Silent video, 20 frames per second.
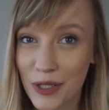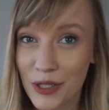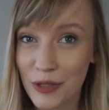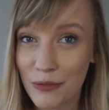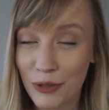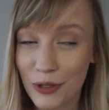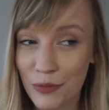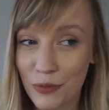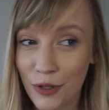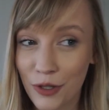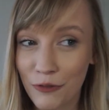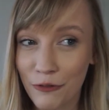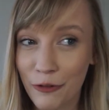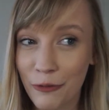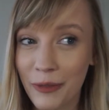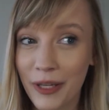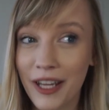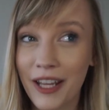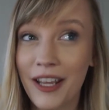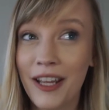too much work for
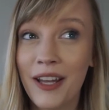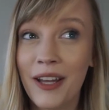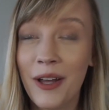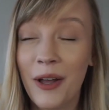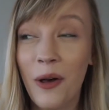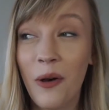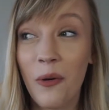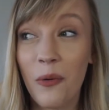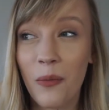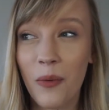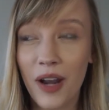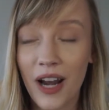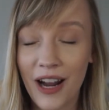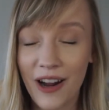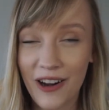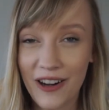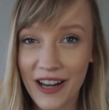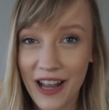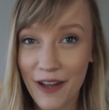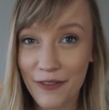me when I
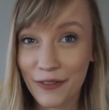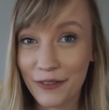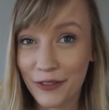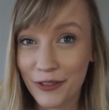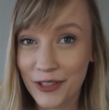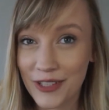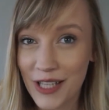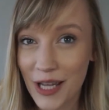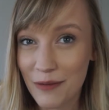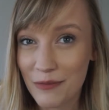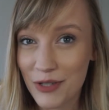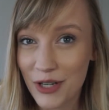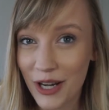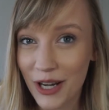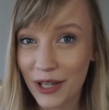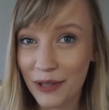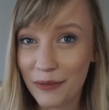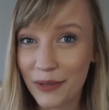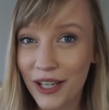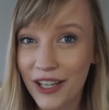already have a full-time
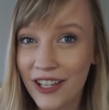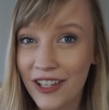job.